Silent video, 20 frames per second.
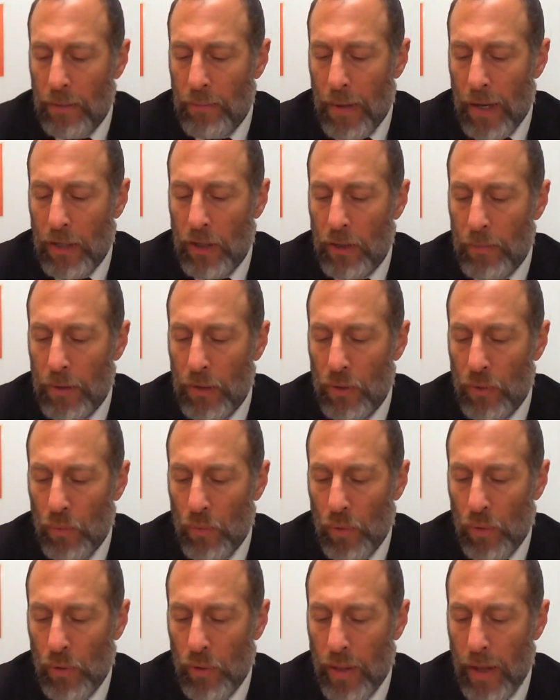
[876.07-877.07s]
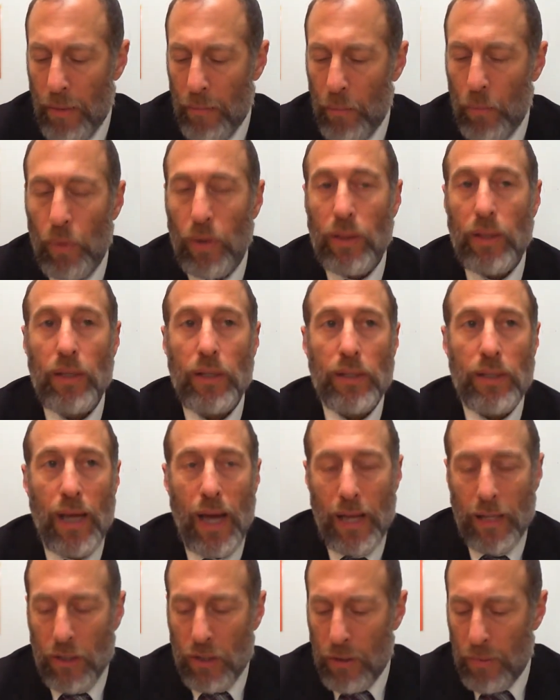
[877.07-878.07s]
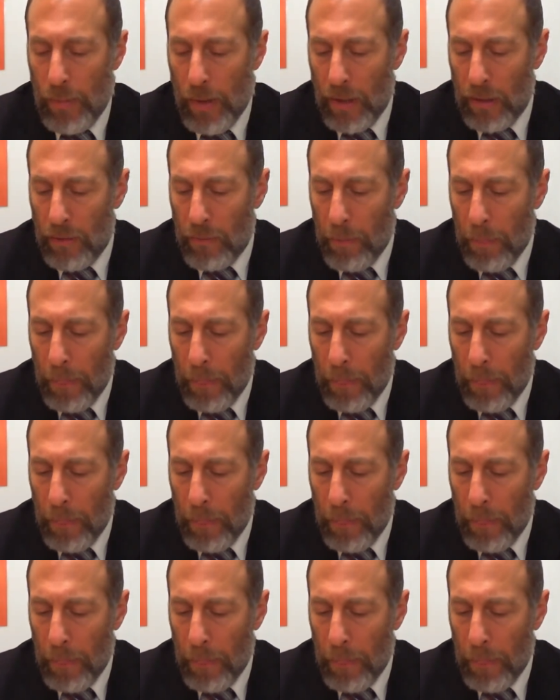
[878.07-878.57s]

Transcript: measurements were them with the side cement.